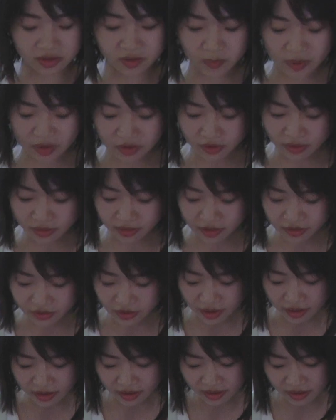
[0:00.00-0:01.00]
especially
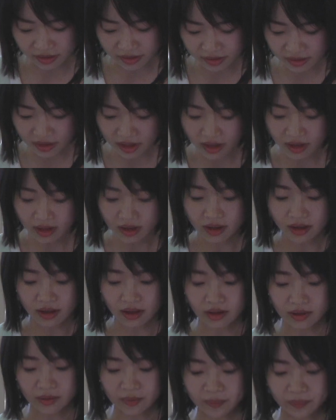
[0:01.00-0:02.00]
Chinese
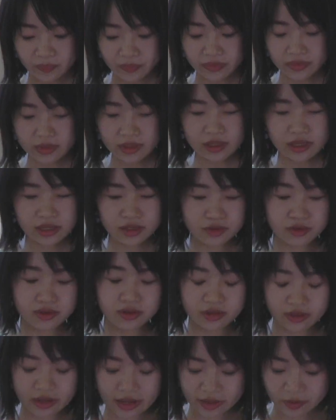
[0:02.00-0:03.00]

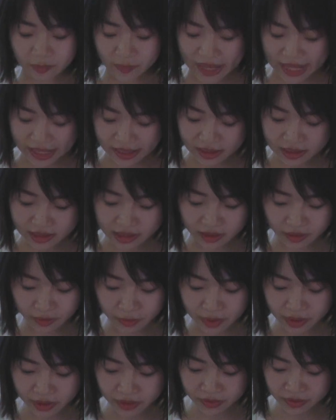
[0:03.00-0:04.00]
literature and painting.
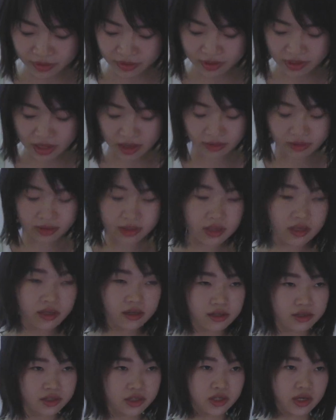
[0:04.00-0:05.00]
When he was a child, he
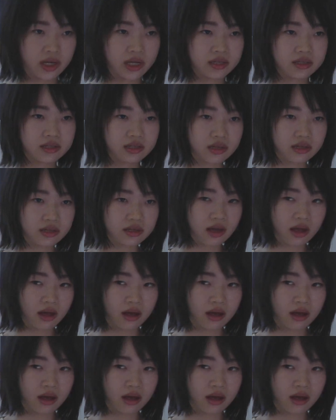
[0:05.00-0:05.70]
illustrated